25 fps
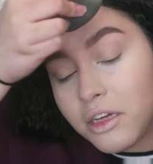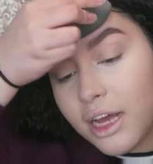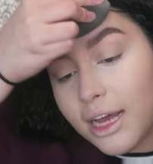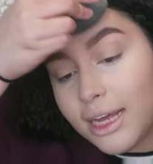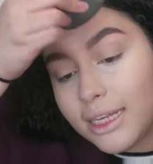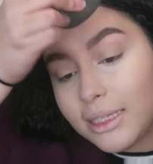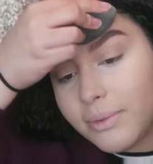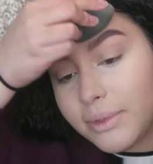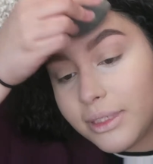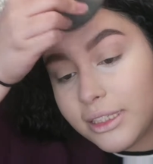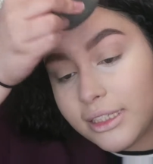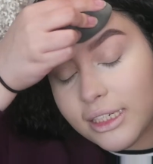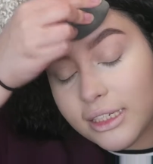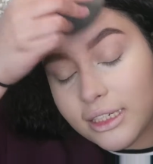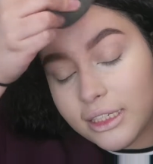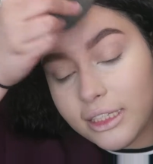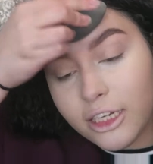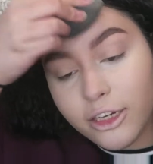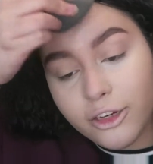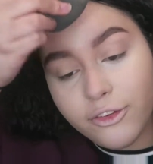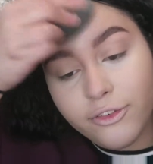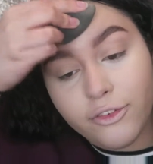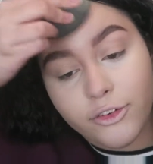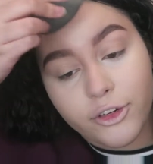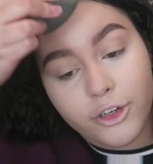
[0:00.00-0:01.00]
has been sitting
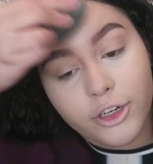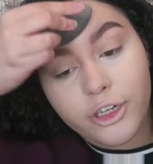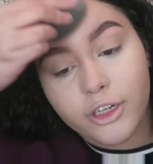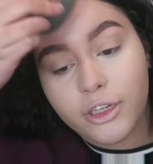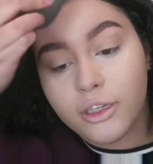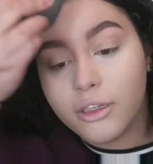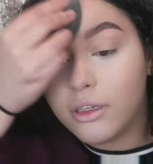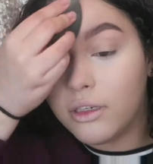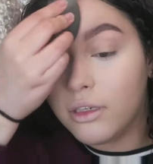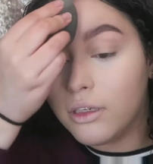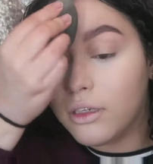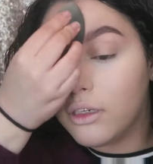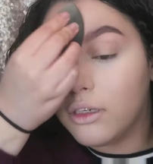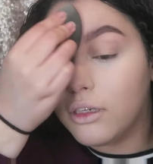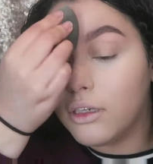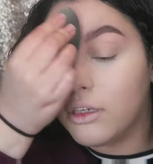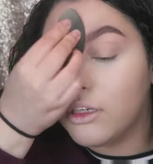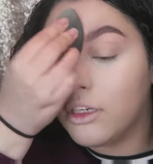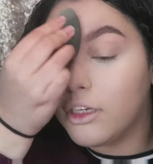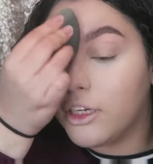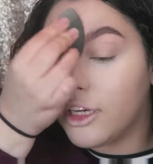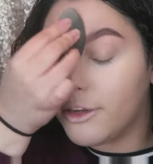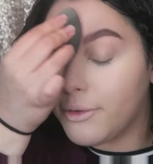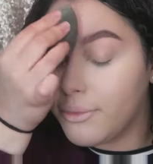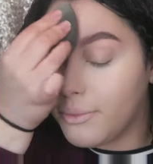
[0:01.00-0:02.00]
there for
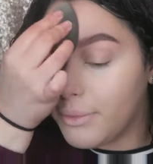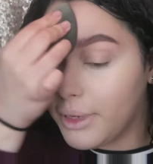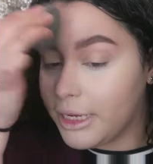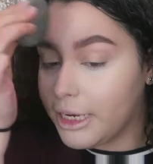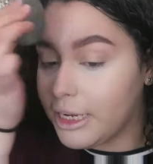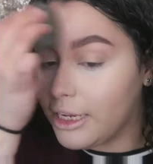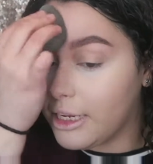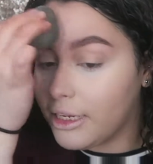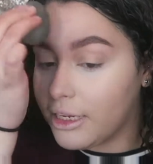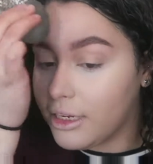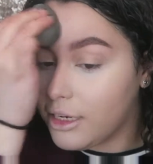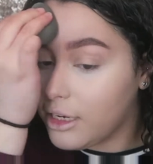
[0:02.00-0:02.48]
a good minute,